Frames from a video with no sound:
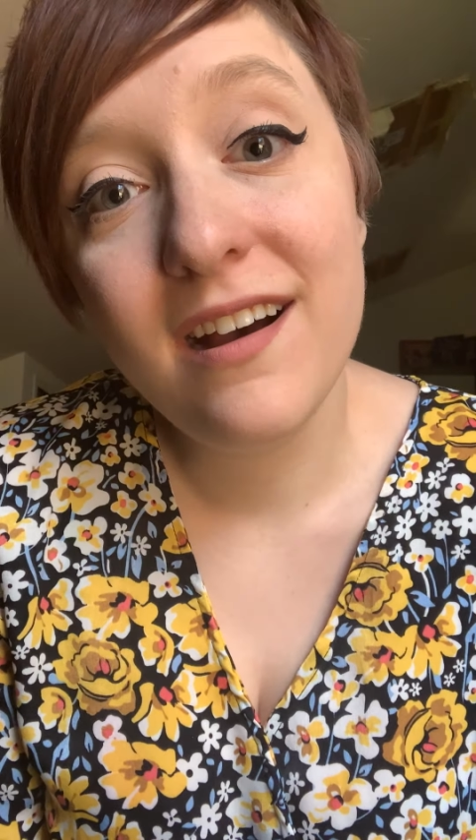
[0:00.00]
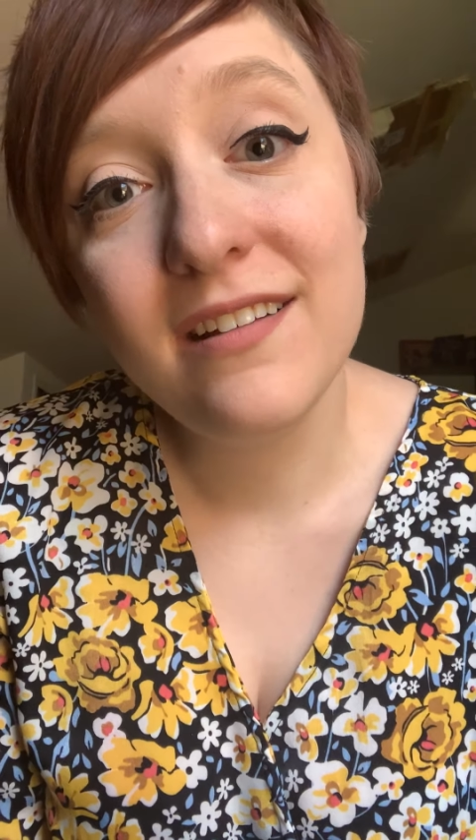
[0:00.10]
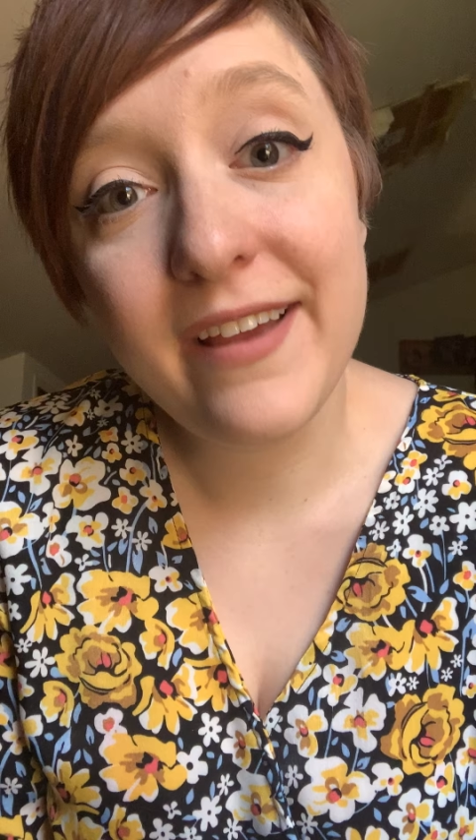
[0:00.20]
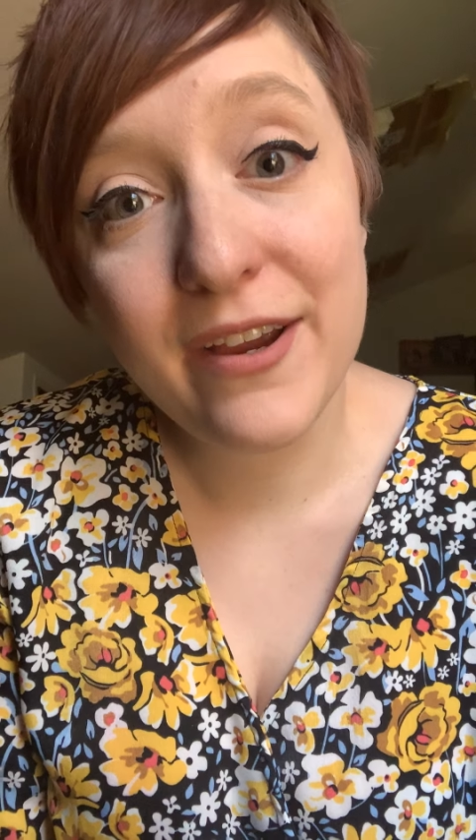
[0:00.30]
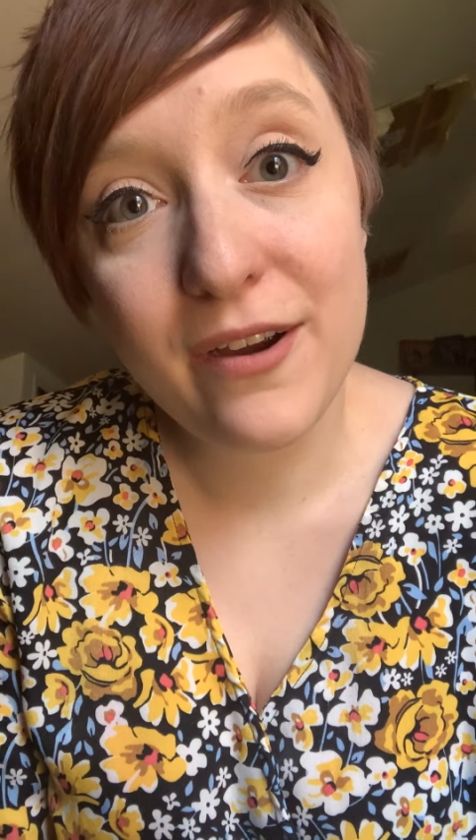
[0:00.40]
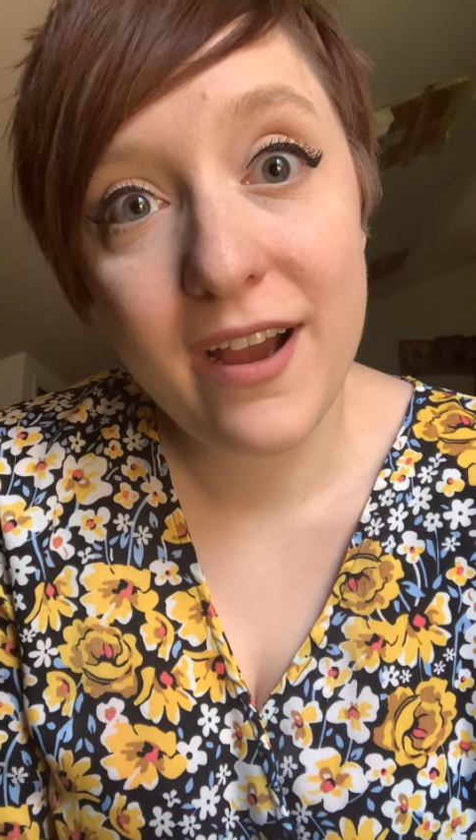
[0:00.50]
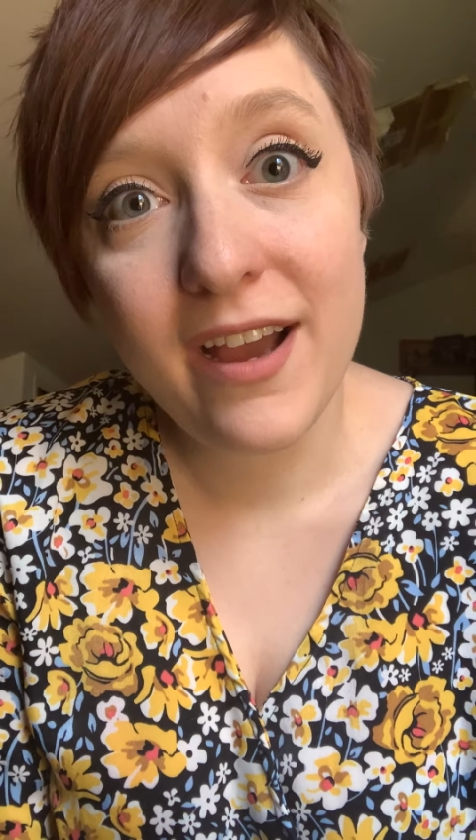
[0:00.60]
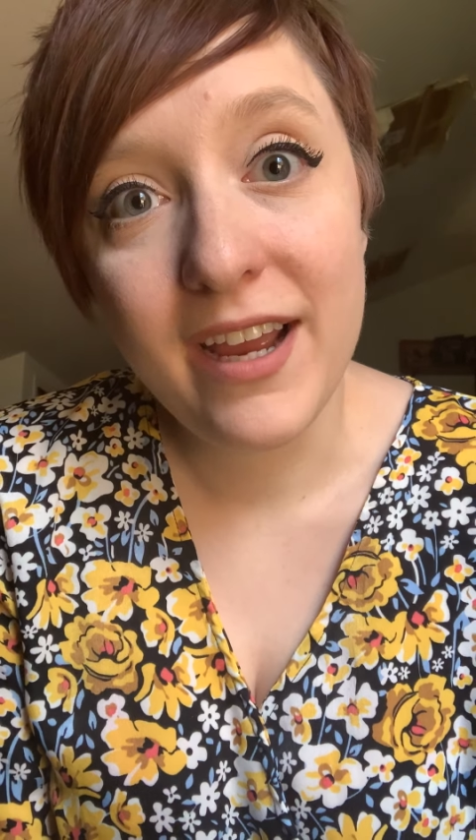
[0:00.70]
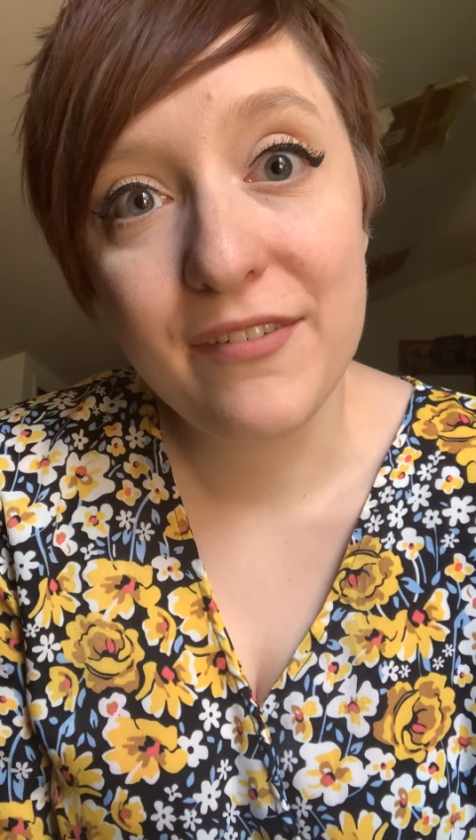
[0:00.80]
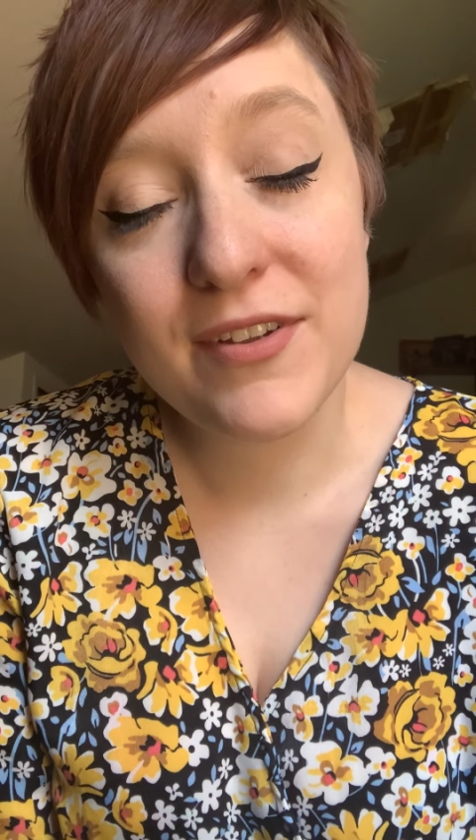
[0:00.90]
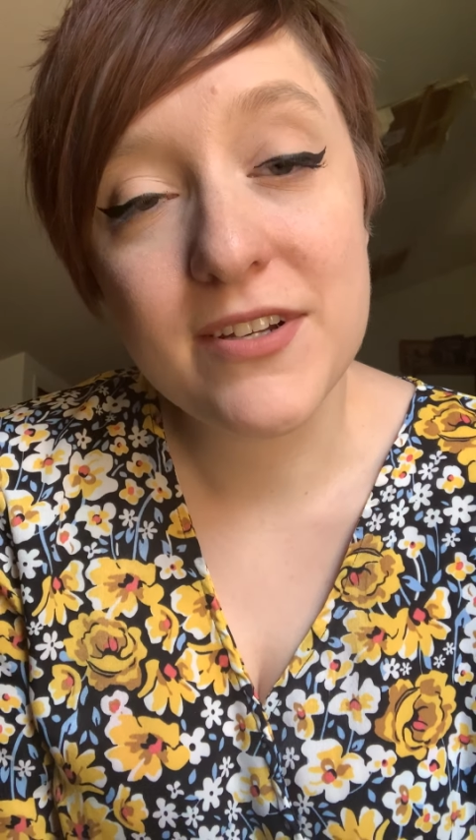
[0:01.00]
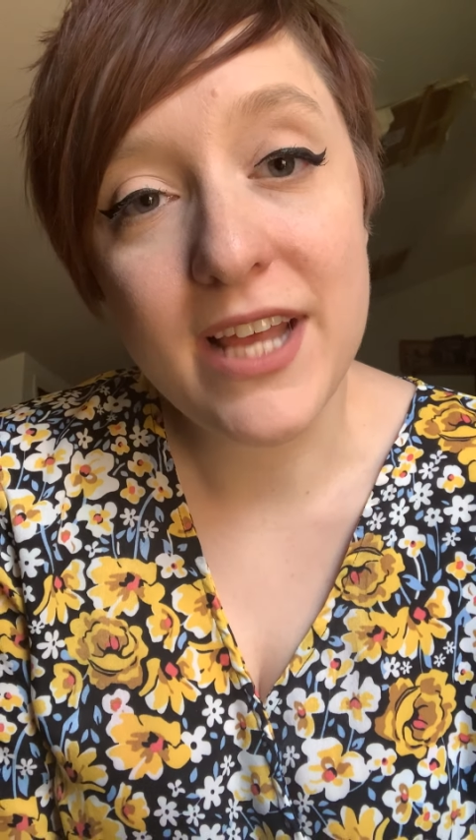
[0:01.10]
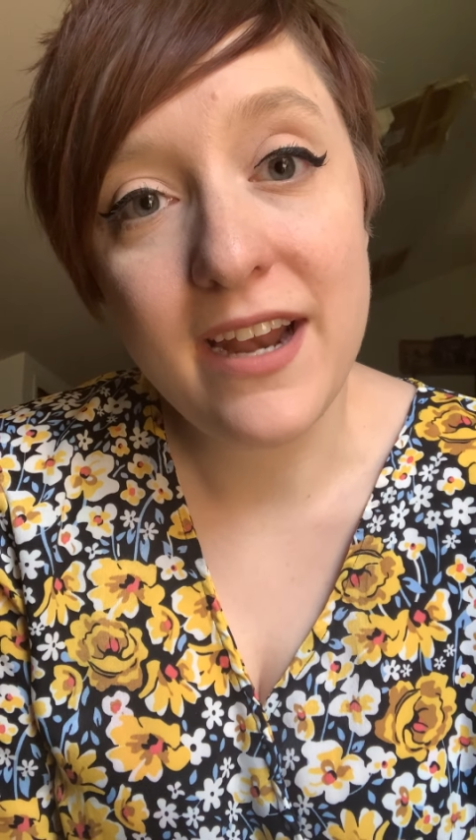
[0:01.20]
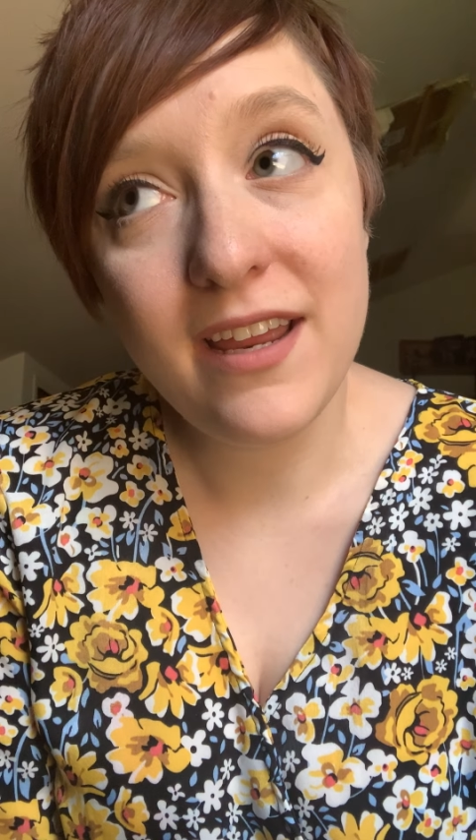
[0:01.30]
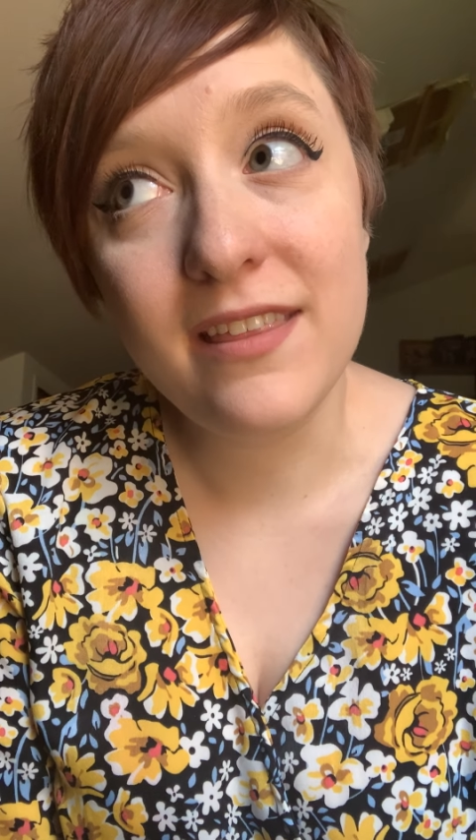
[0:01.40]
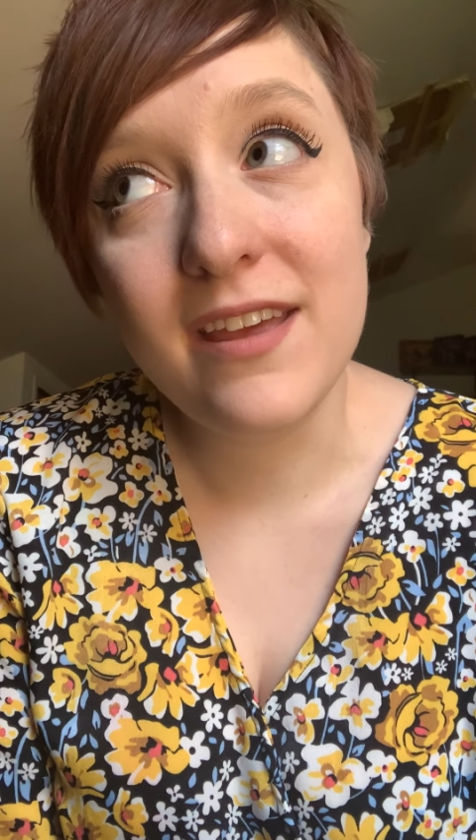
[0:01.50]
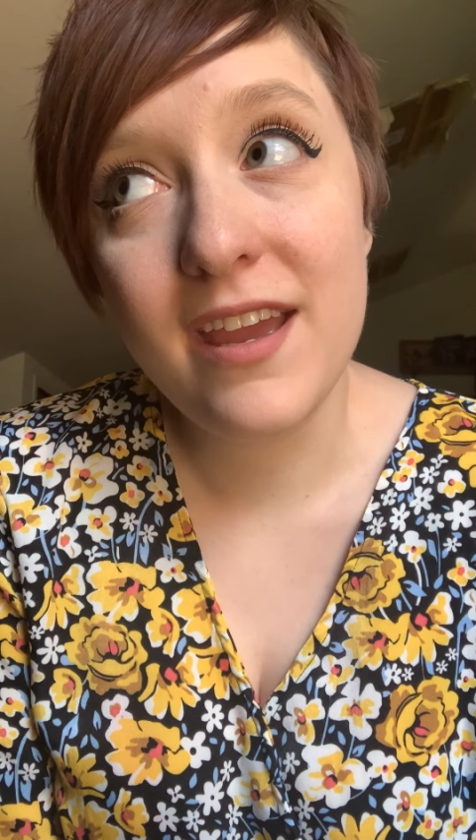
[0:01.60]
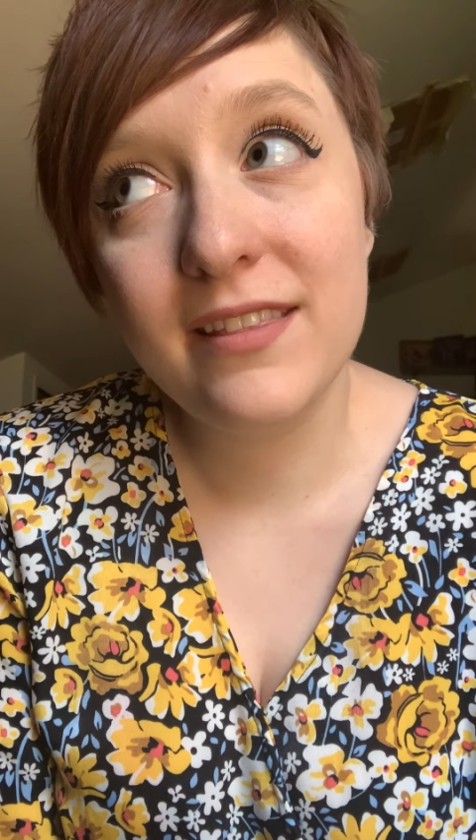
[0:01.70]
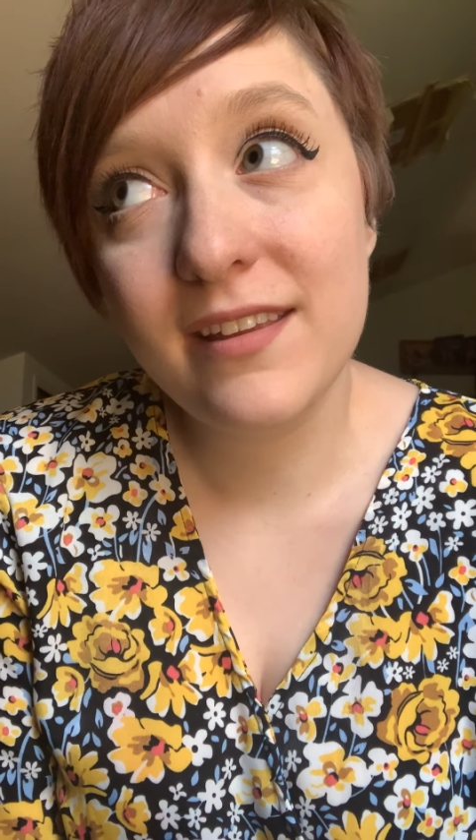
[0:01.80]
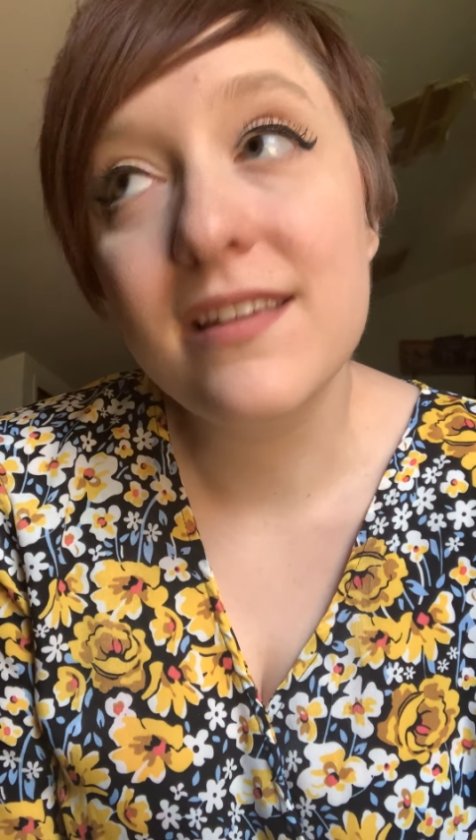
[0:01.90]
"Allegra, if there's anything